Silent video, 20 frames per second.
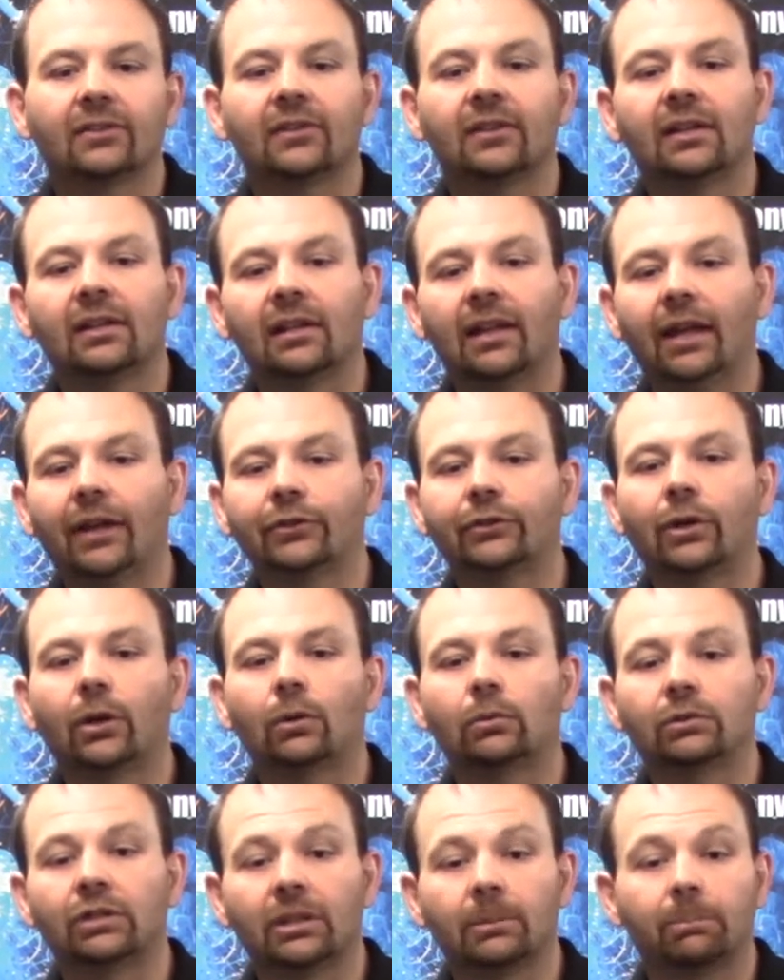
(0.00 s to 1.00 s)
the
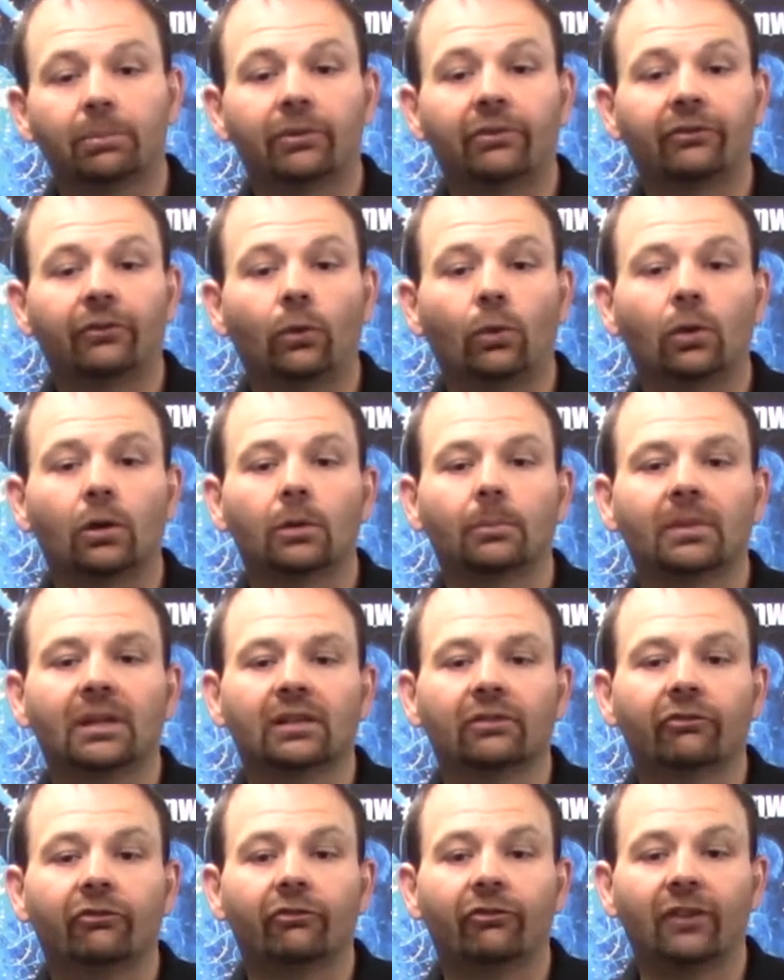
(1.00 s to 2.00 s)
electrode can perform
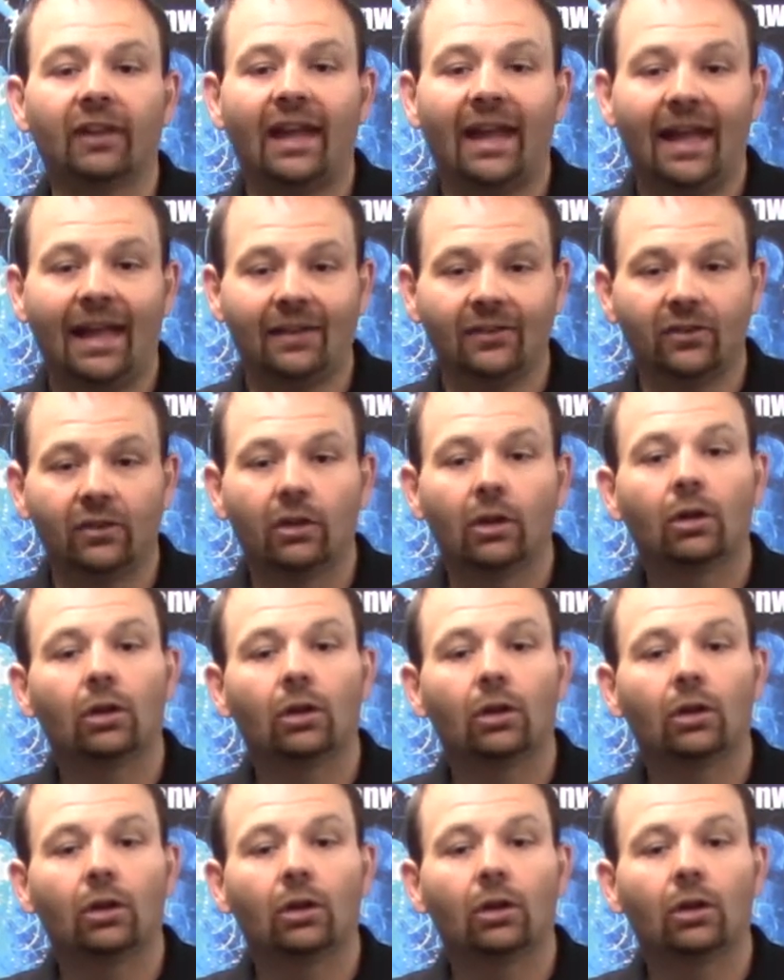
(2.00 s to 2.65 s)
in flat,